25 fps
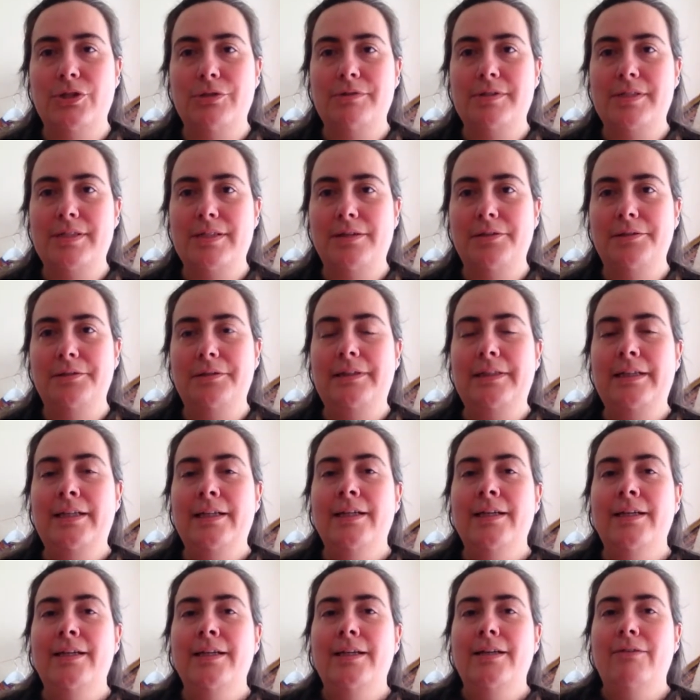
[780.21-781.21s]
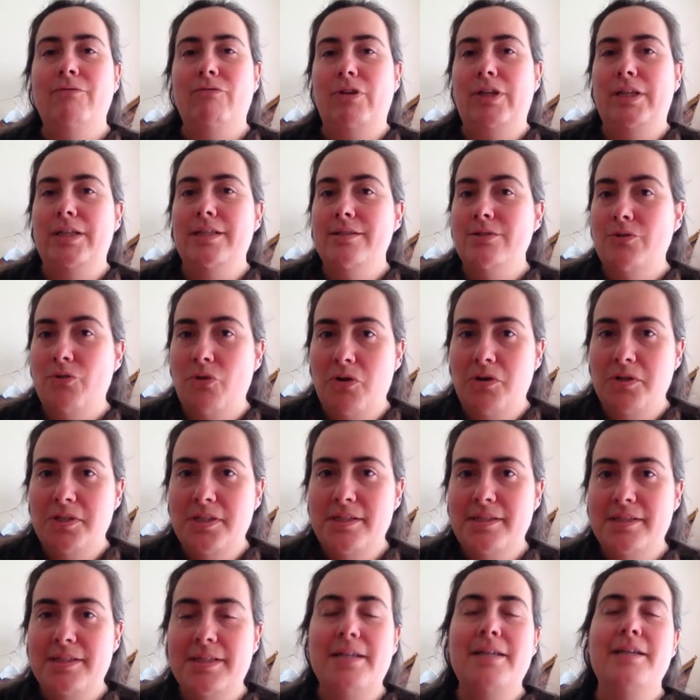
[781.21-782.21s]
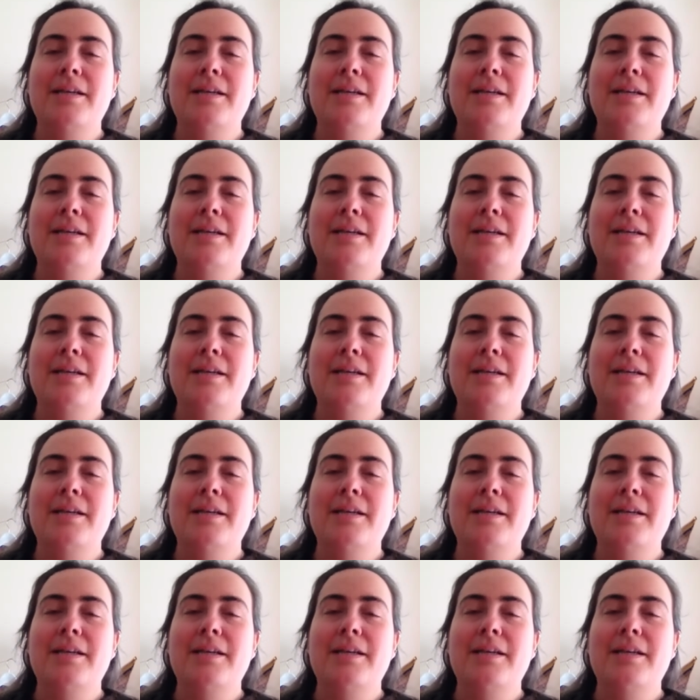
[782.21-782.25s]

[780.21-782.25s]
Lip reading: so fingers crossed.